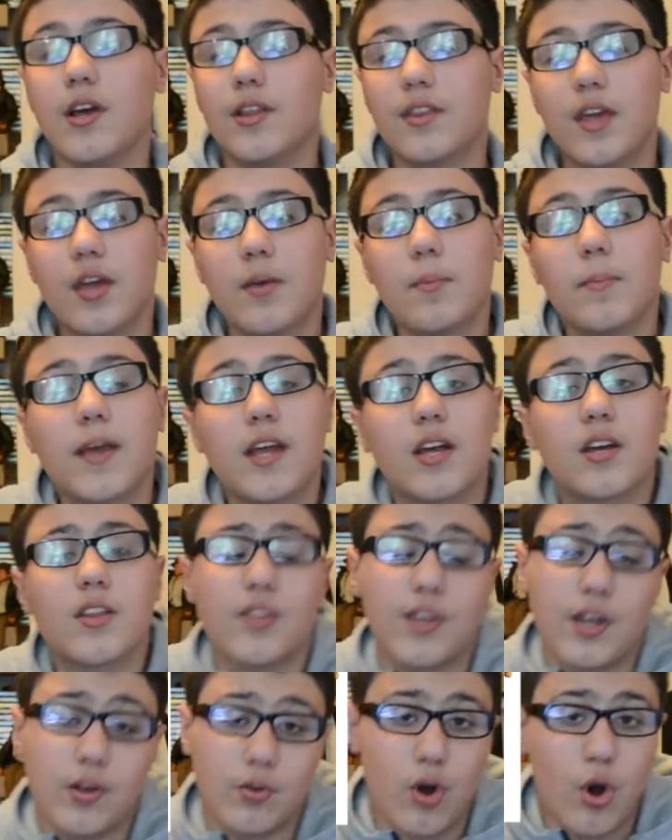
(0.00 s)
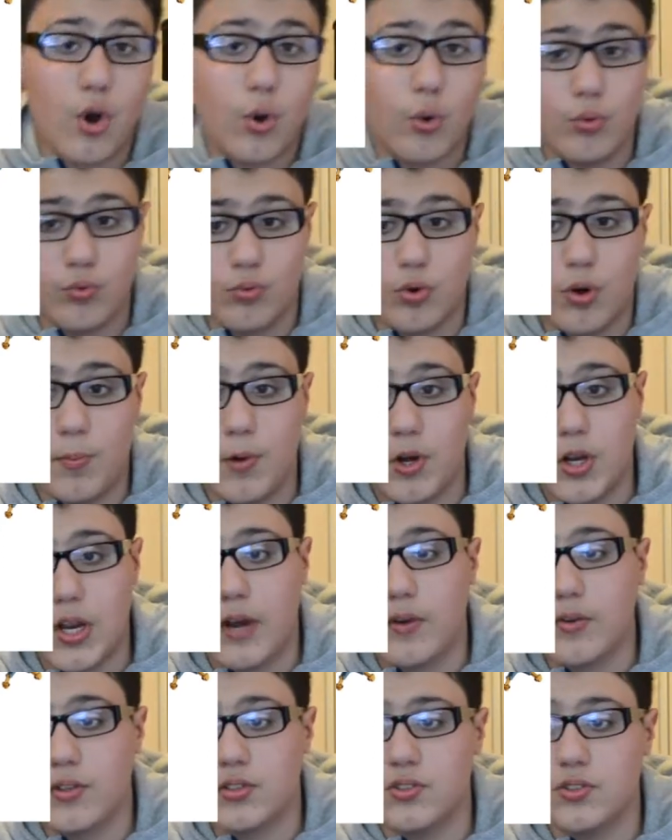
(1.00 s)
they make their own robot
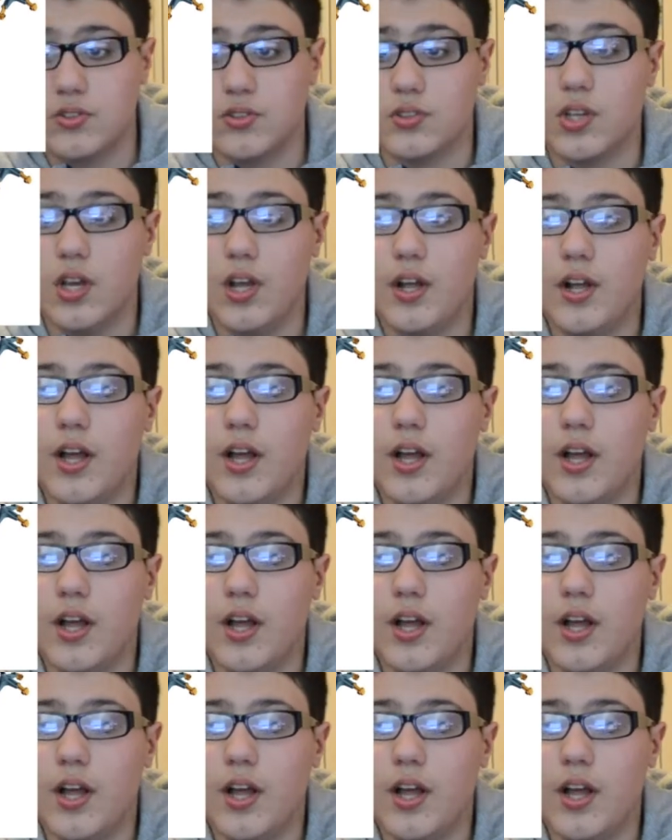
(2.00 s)
characters.